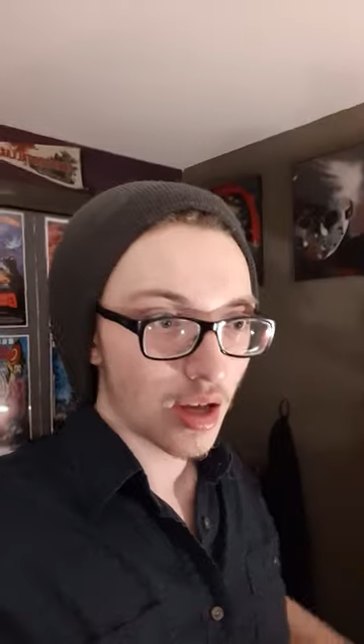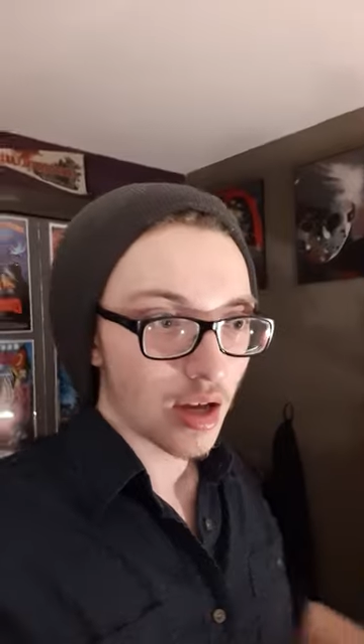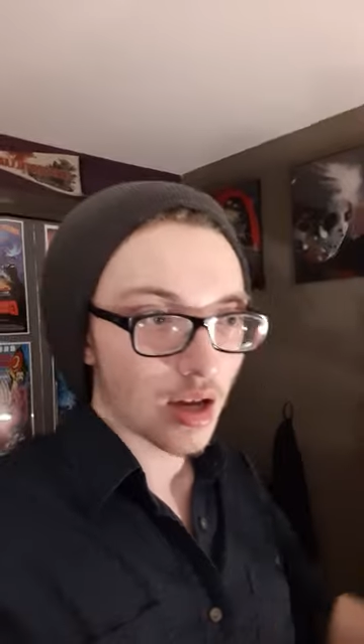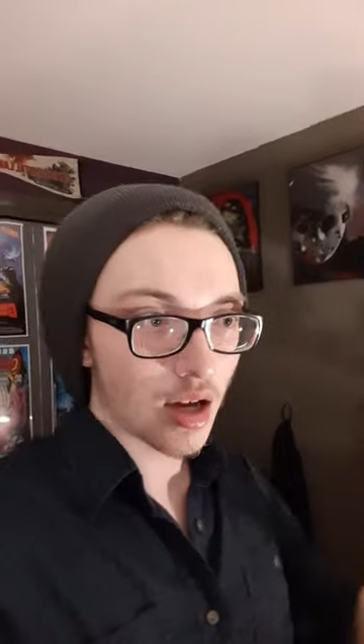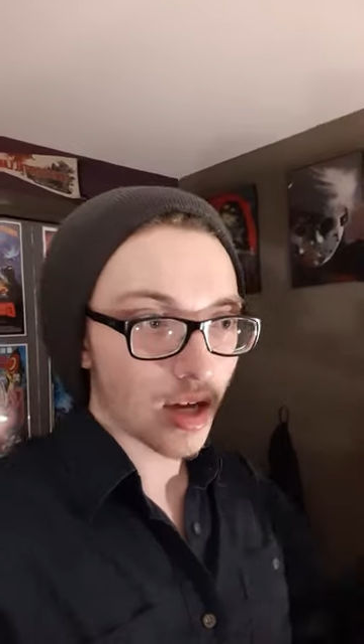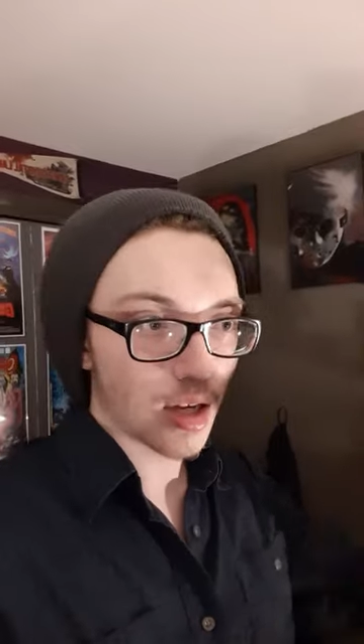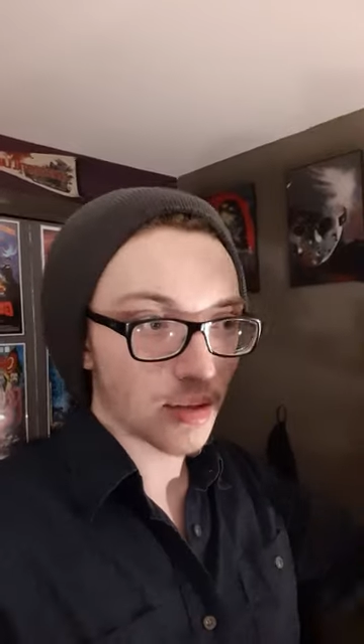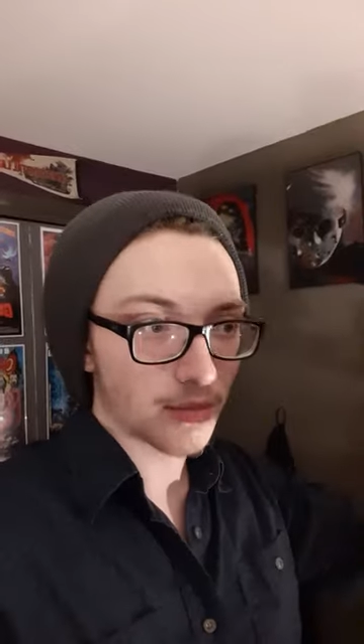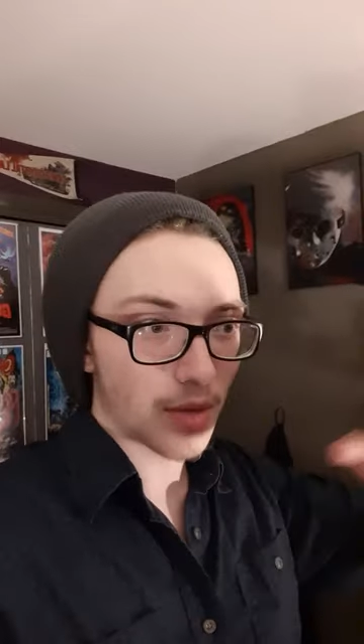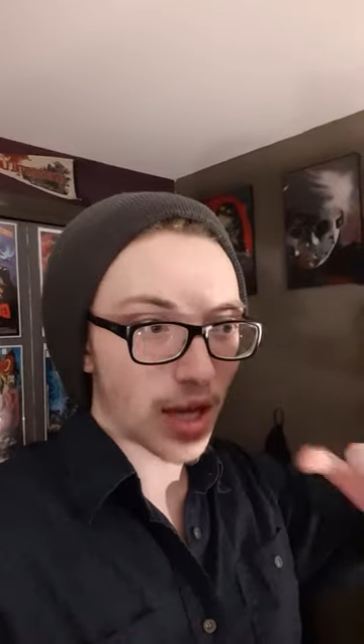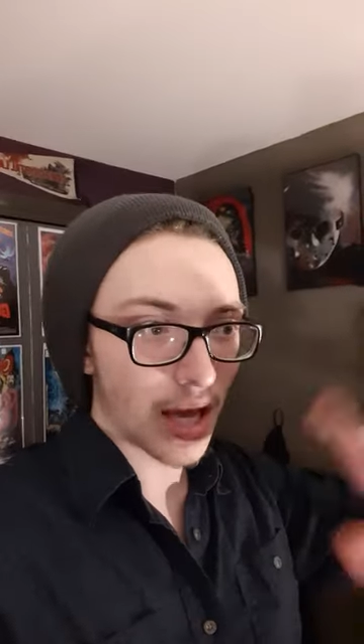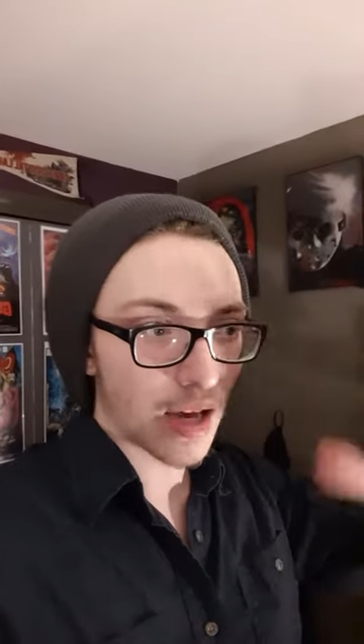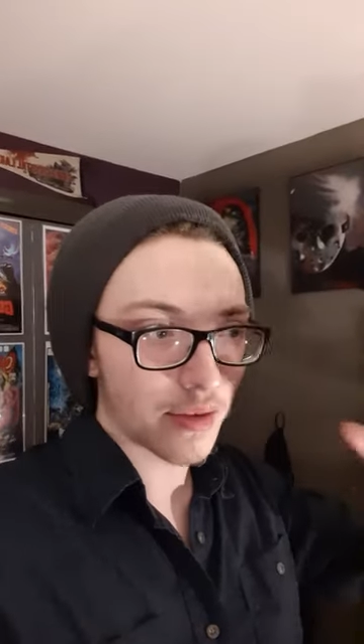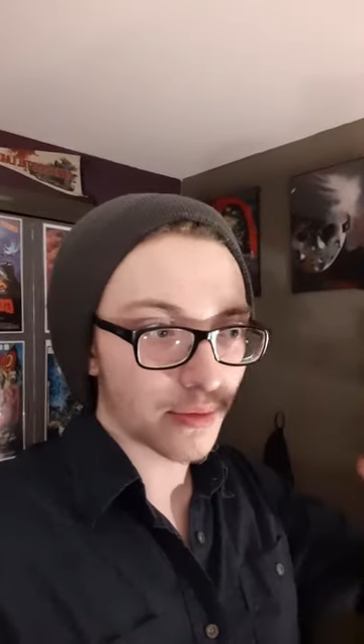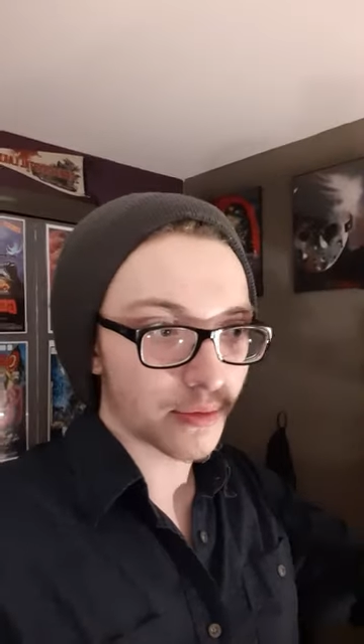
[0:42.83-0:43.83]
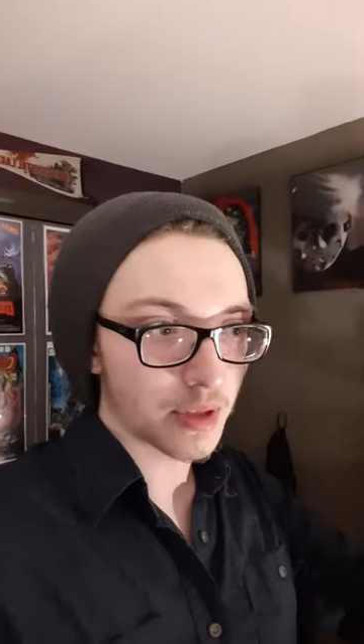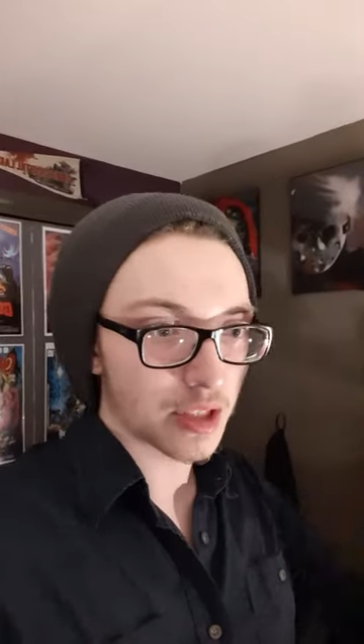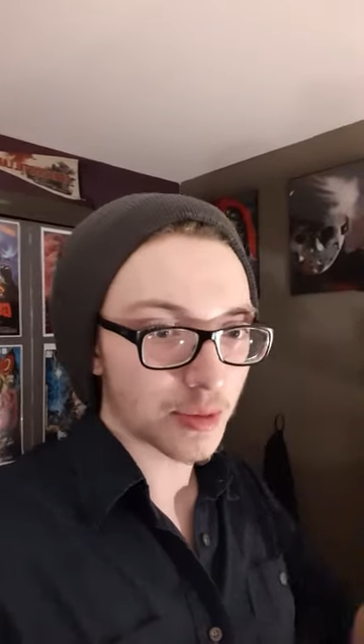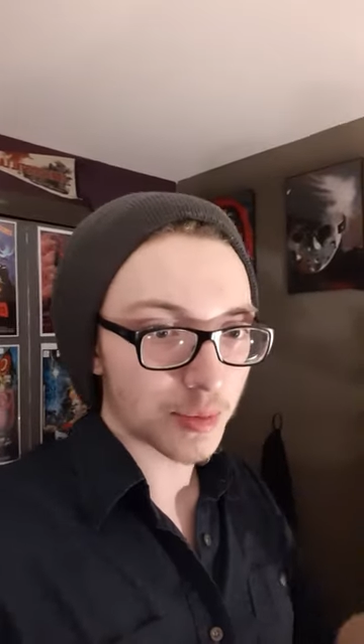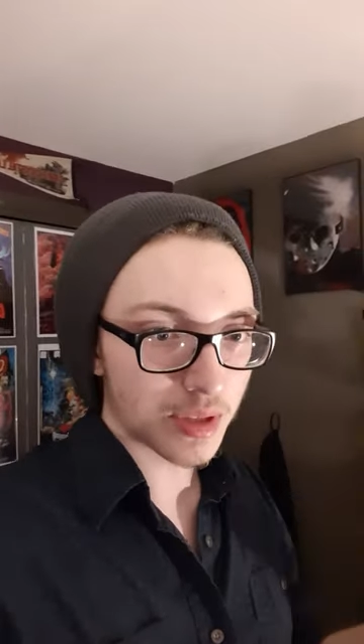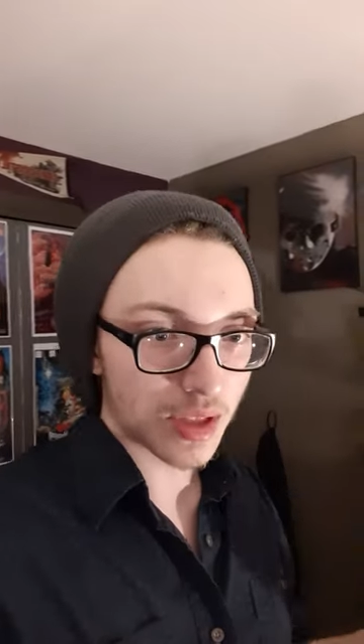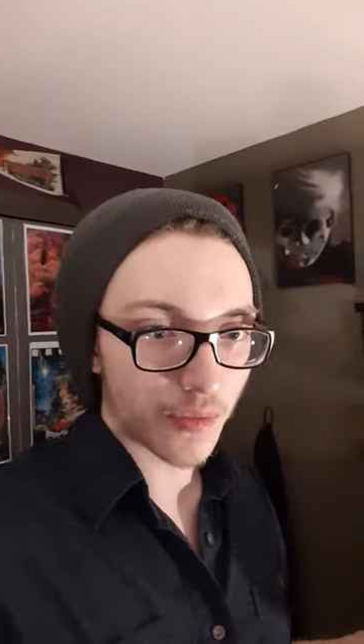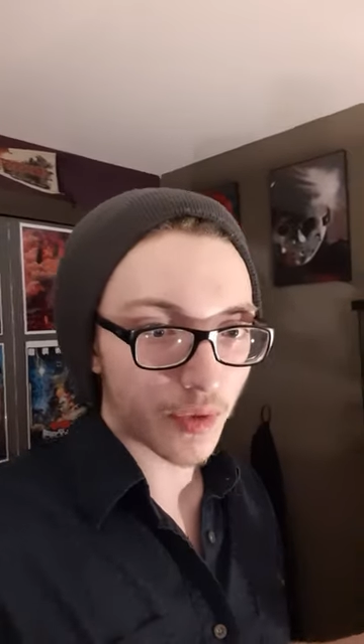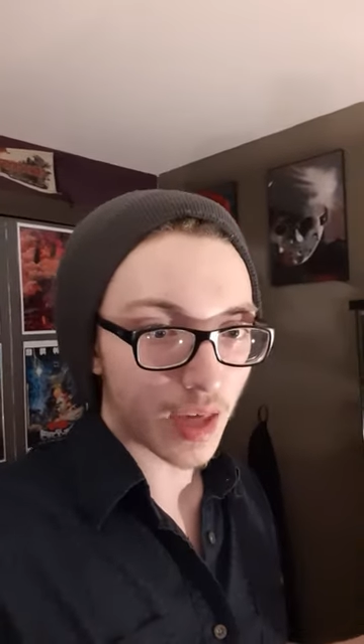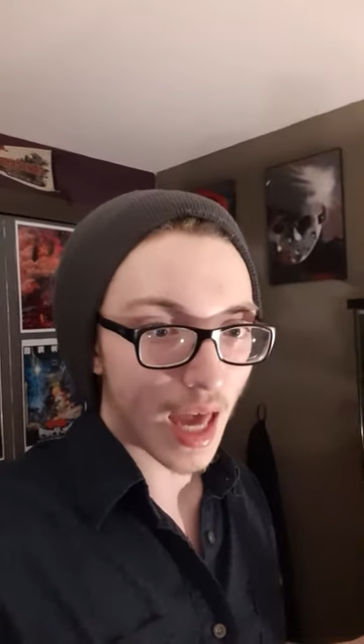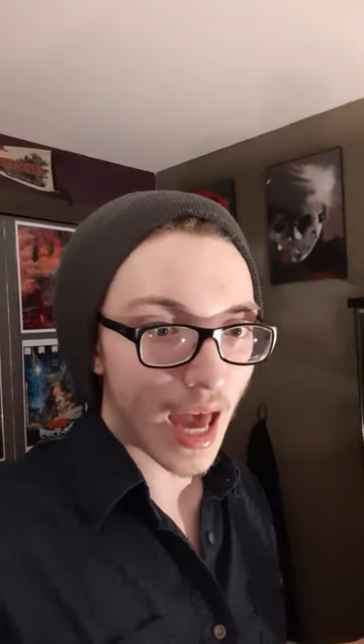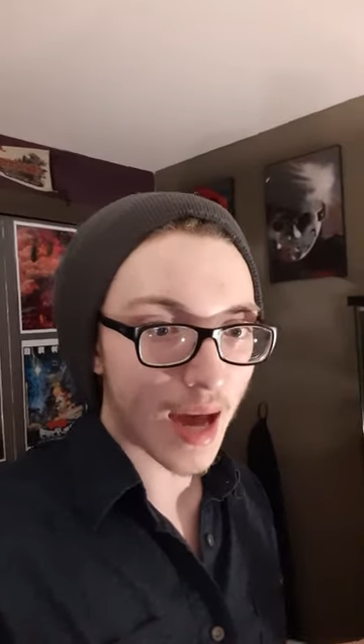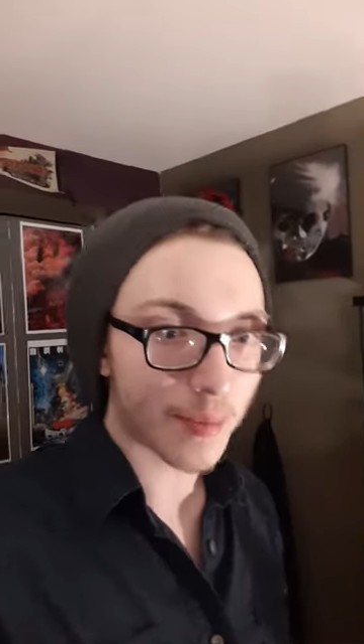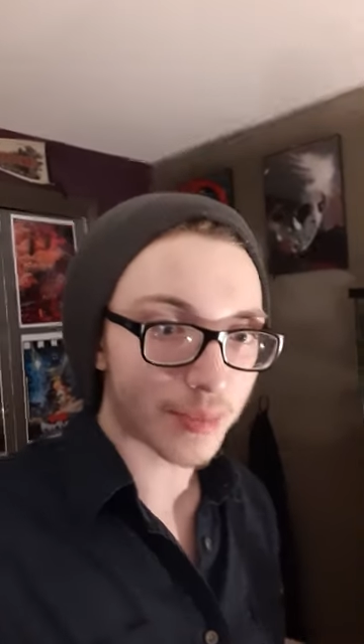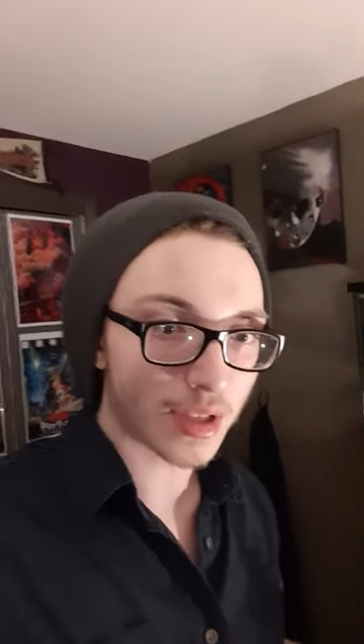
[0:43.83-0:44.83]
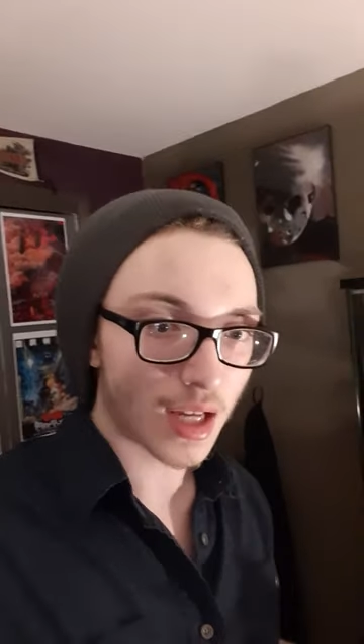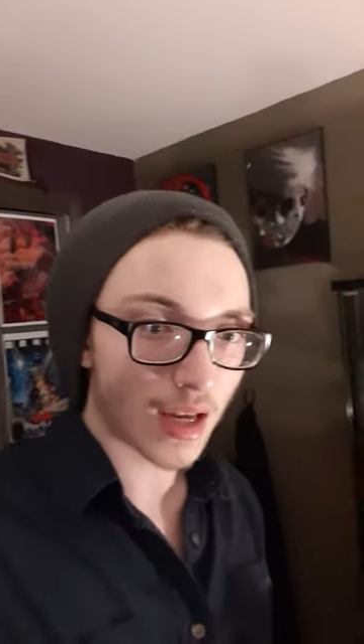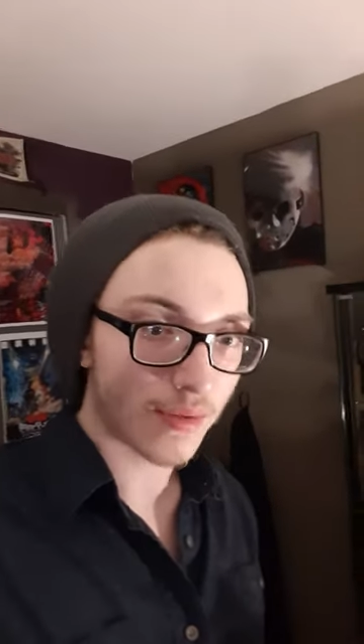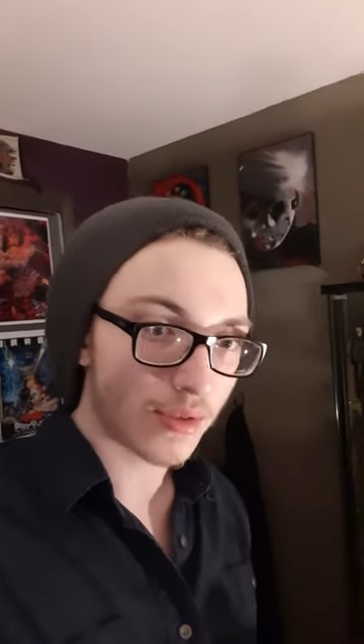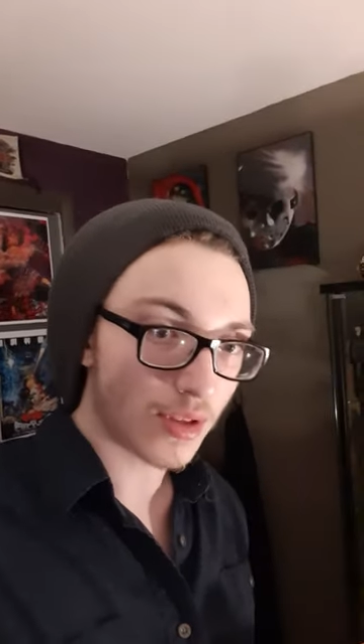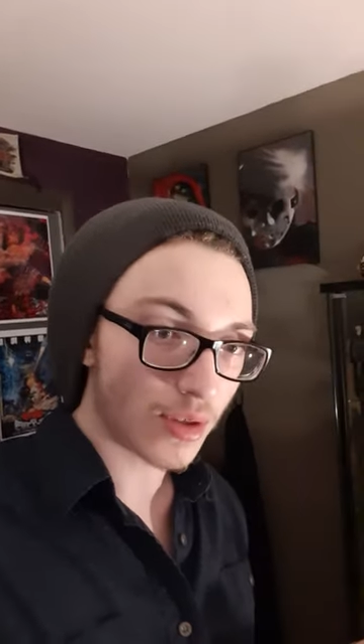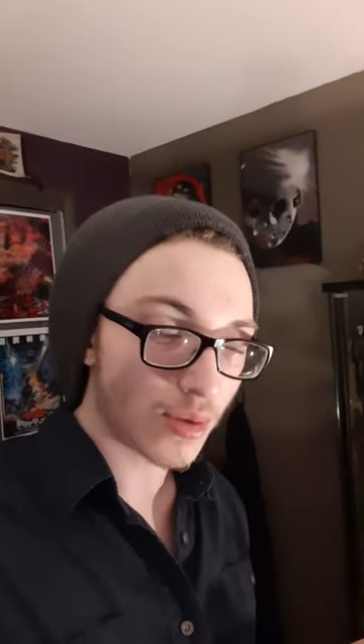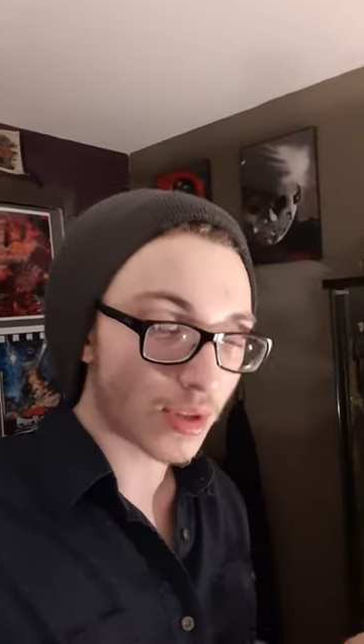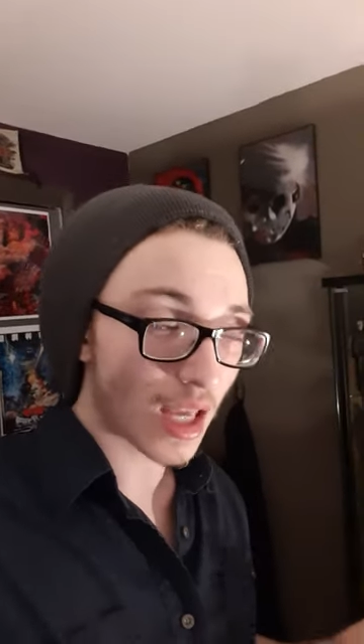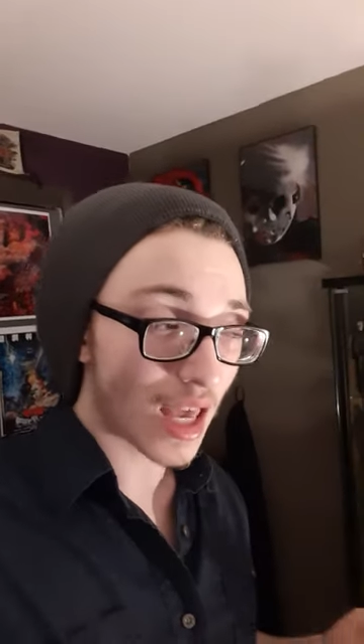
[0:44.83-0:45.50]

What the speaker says: I have a specific app that I have to use,